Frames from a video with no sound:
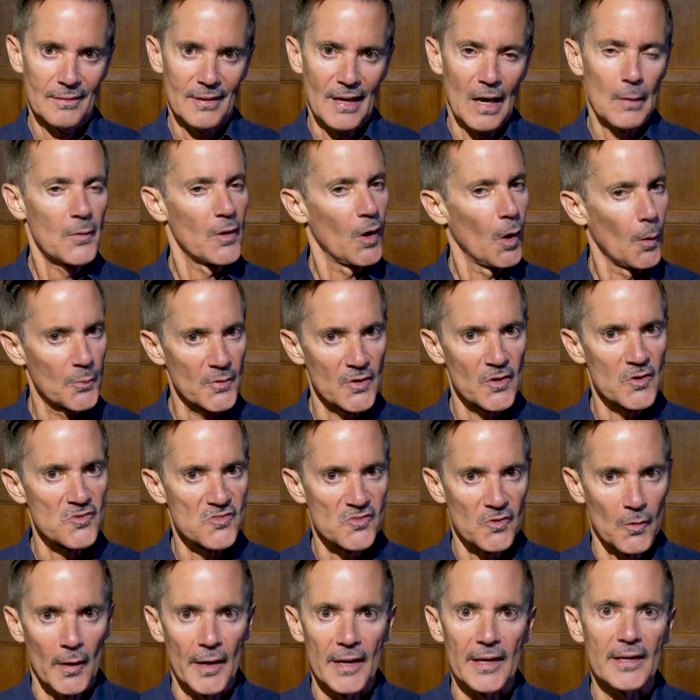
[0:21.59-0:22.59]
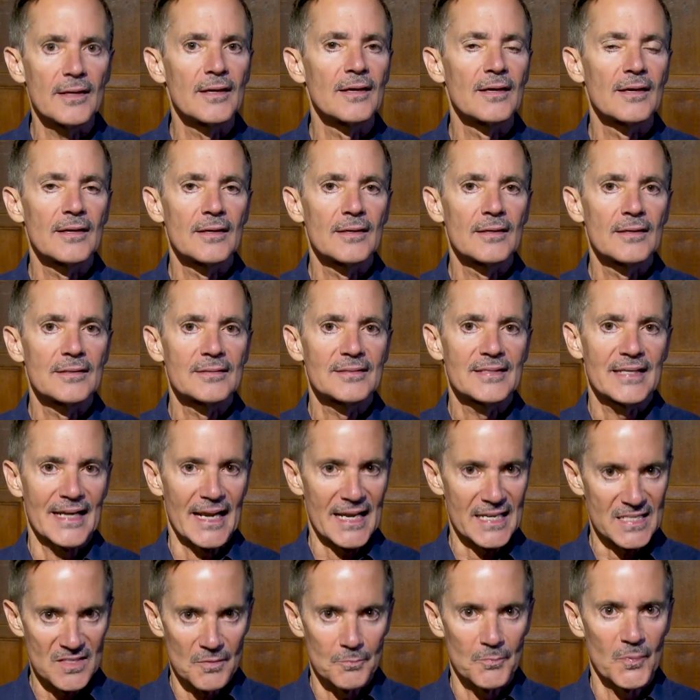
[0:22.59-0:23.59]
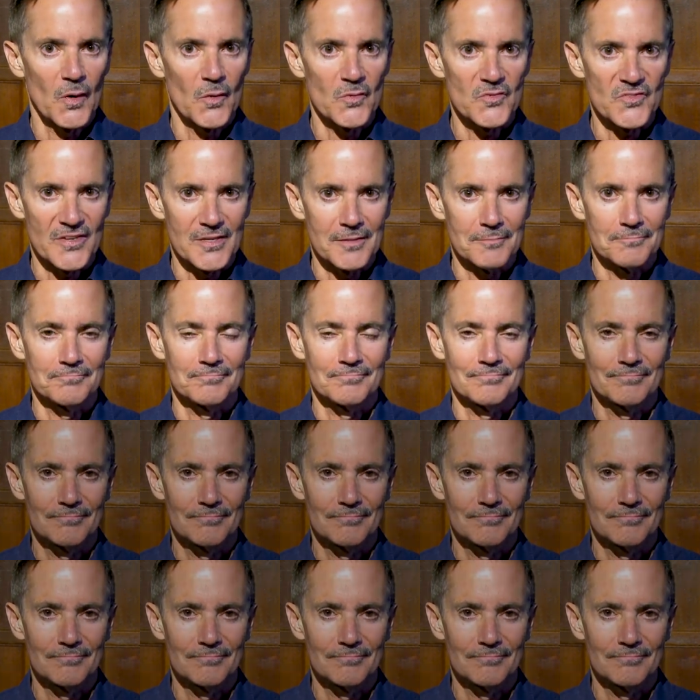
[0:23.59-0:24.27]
And we hope you enjoy today's symposium